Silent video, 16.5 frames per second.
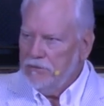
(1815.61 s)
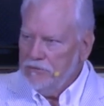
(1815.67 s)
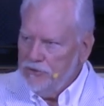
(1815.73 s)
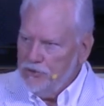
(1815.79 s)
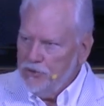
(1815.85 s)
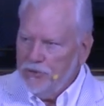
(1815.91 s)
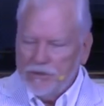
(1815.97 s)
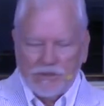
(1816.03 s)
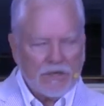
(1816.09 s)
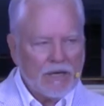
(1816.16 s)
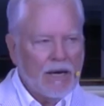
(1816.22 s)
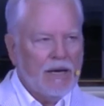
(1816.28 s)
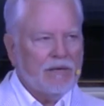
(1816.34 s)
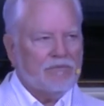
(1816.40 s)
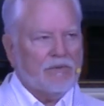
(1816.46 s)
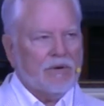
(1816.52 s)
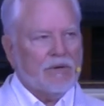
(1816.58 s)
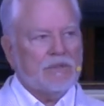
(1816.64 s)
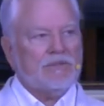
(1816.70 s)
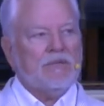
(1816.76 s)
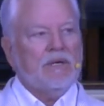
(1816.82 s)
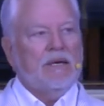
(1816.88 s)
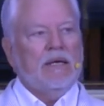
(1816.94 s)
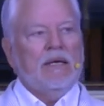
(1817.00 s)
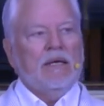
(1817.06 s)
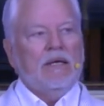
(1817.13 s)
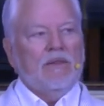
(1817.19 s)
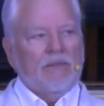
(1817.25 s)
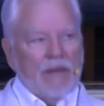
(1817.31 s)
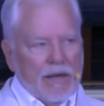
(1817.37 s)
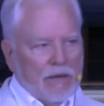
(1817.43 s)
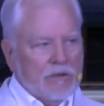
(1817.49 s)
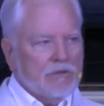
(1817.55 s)
Jewish converts,
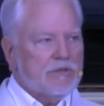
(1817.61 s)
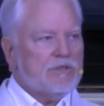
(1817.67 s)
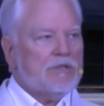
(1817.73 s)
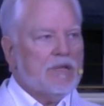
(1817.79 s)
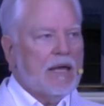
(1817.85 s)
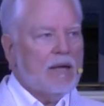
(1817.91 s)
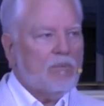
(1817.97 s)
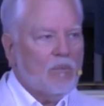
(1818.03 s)
they understand